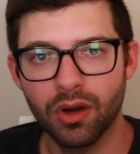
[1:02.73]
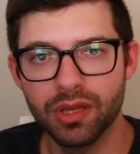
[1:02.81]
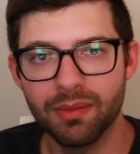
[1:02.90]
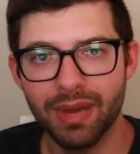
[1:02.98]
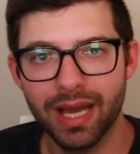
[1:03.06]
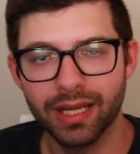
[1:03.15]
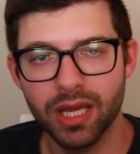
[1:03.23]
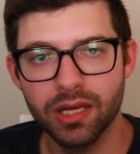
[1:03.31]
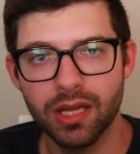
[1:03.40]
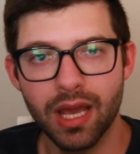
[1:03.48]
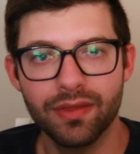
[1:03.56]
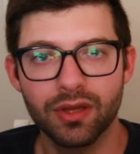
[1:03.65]
on the back
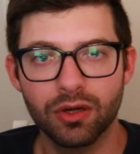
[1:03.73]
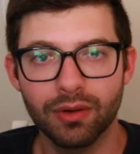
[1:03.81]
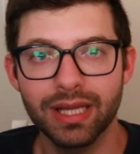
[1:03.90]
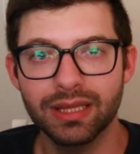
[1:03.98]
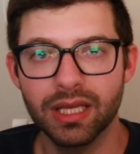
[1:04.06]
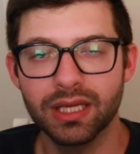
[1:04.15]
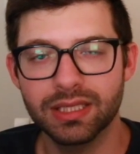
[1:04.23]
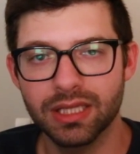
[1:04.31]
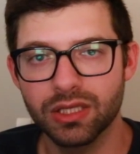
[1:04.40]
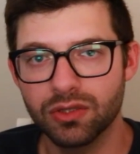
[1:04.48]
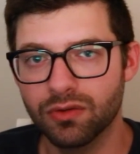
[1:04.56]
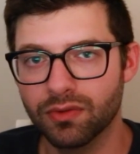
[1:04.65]
end. And the great thing is
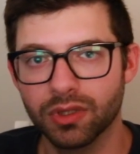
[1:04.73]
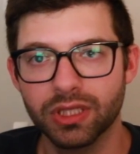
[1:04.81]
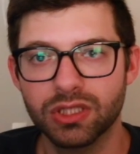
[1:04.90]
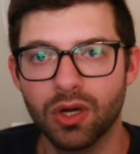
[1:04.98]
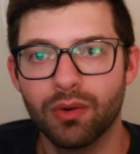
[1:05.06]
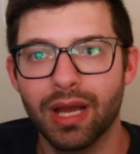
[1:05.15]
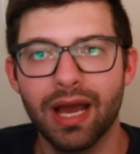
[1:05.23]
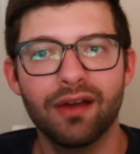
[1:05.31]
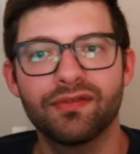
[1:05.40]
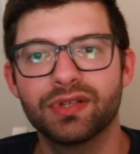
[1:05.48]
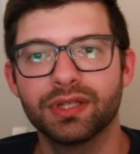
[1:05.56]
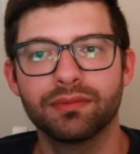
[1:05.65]
that you really don't
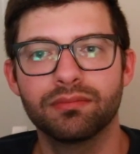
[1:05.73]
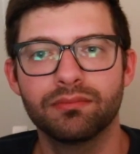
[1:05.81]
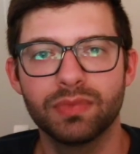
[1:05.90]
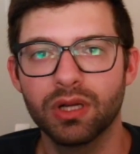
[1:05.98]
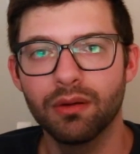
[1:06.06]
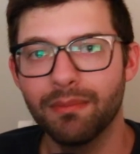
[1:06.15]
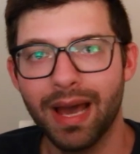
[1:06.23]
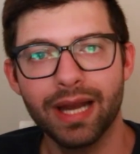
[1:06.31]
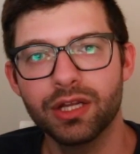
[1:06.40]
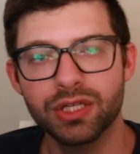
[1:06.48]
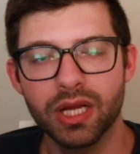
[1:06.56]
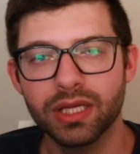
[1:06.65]
have to, you know,
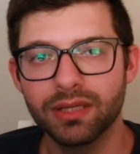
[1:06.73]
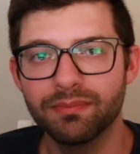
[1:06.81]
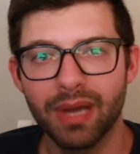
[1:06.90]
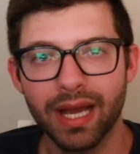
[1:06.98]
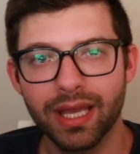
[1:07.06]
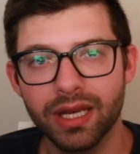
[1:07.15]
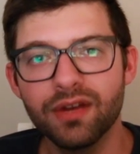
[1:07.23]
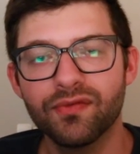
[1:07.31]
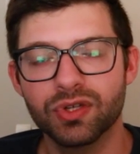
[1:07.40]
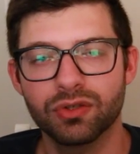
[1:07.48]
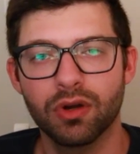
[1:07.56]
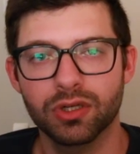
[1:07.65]
manage any back end
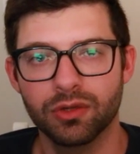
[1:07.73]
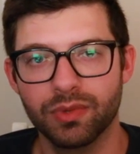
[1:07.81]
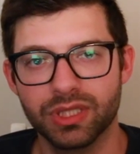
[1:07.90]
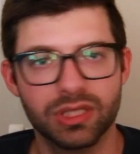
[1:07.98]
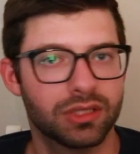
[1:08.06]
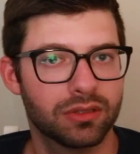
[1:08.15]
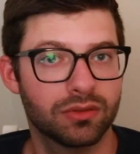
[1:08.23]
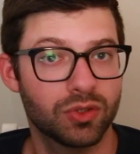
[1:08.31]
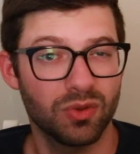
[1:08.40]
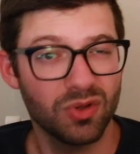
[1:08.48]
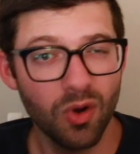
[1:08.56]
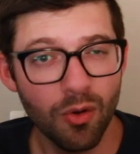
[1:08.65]
infrastructure, which is
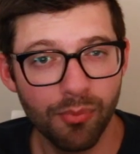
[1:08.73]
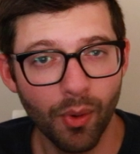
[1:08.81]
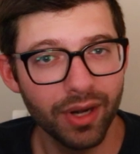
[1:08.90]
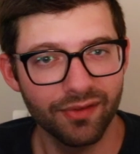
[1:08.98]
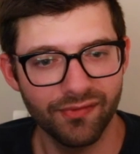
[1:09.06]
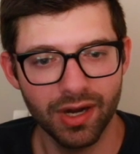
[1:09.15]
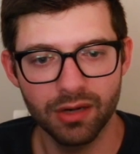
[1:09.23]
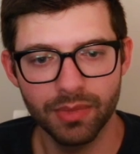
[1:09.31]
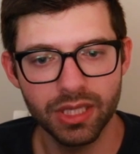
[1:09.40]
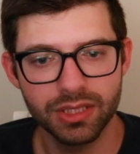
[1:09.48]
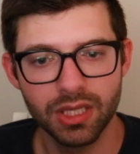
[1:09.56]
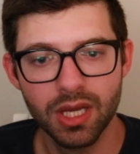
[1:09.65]
sort of the whole point of
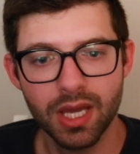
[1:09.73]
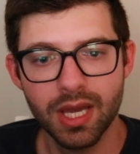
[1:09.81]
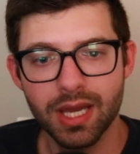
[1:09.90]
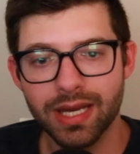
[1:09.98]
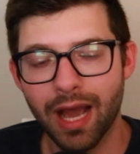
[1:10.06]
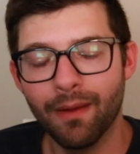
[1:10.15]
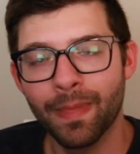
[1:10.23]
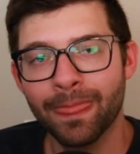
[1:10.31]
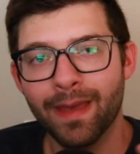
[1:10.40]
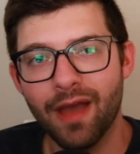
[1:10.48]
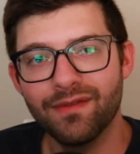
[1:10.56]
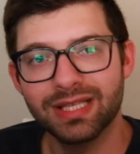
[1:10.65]
Firebase. Now,
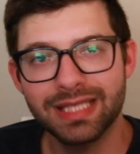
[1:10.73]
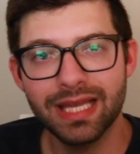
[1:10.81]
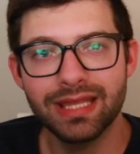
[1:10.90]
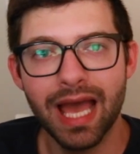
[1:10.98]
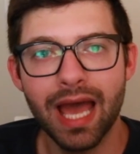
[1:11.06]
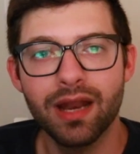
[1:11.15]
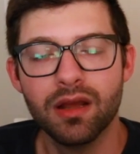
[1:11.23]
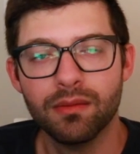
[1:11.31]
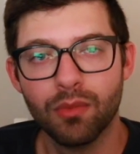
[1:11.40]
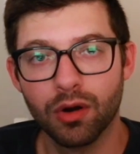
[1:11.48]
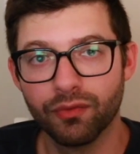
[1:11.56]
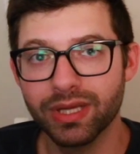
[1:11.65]
having said that,
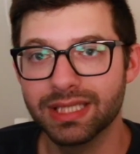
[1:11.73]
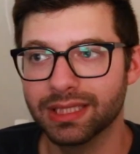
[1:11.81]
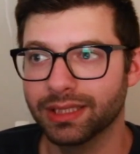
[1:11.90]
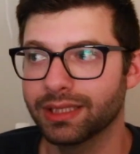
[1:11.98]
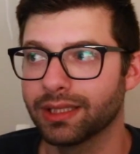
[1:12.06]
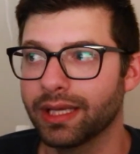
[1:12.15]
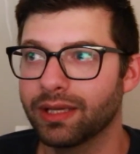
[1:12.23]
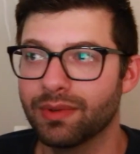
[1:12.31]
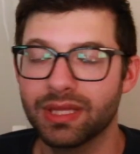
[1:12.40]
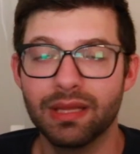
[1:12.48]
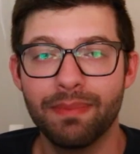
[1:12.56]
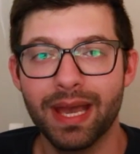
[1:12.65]
more recently, like
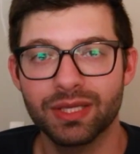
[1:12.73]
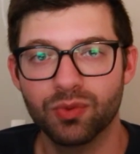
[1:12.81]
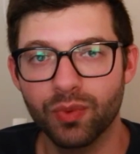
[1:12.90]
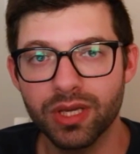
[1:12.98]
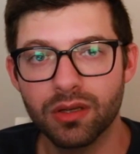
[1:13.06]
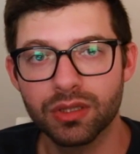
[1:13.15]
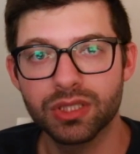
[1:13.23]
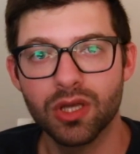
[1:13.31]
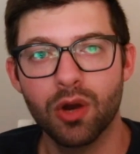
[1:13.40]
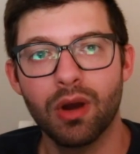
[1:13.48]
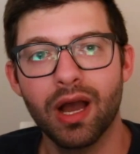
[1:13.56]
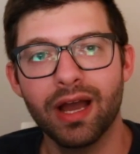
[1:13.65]
within the past week or
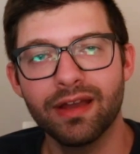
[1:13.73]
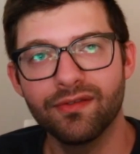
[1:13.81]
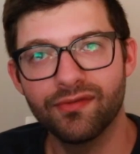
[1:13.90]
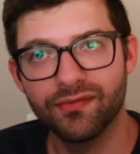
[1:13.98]
so, I've